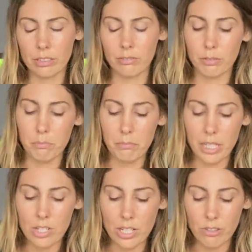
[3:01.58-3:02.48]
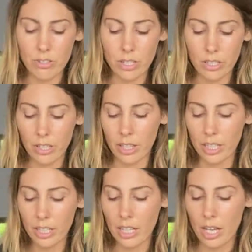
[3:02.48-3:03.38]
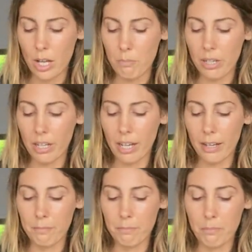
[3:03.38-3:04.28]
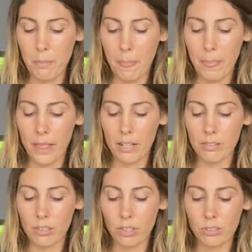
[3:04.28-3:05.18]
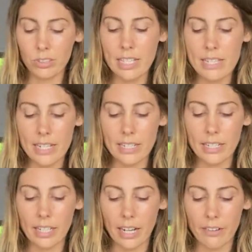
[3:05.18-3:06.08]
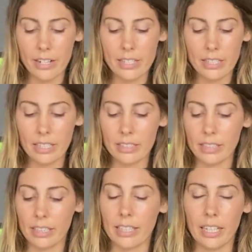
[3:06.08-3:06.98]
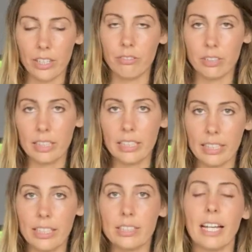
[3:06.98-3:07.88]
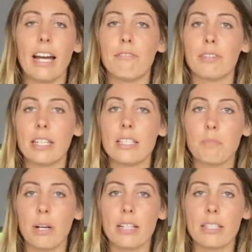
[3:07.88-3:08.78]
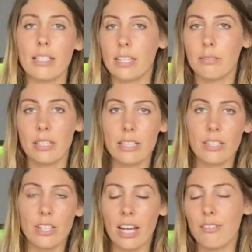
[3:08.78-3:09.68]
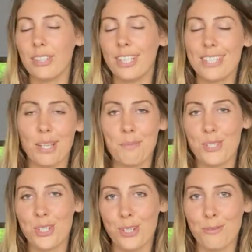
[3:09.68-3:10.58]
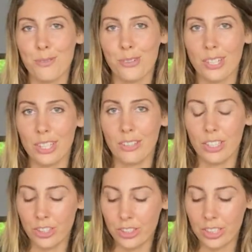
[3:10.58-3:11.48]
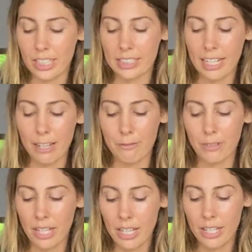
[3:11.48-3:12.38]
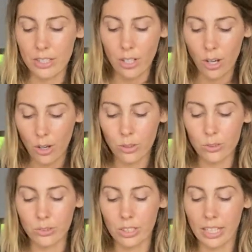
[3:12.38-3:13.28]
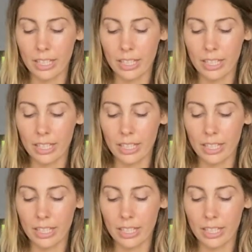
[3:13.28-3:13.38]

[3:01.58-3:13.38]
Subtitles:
it for much else, I don't think. But all these Indian curries and things like that, you really need to have these spices. Otherwise, you can't really substitute for it. You do need to have the whole,